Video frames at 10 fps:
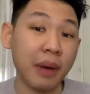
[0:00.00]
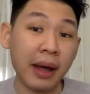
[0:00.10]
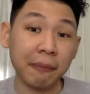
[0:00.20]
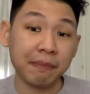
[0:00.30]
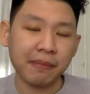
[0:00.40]
to
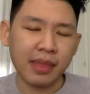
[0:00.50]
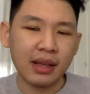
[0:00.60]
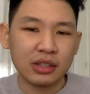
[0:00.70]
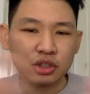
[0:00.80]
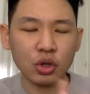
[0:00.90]
buy.
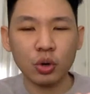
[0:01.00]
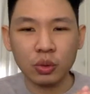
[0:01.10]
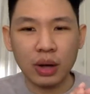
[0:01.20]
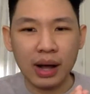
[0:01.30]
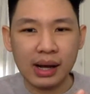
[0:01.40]

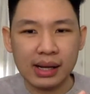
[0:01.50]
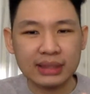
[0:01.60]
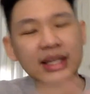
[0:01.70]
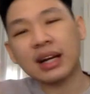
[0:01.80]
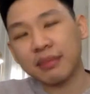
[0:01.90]
So
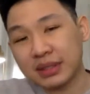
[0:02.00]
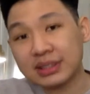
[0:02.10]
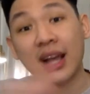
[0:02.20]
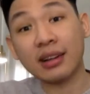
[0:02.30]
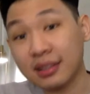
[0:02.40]
it's going to be
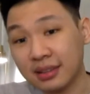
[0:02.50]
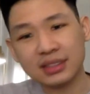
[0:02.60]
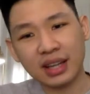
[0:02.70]
stagnant.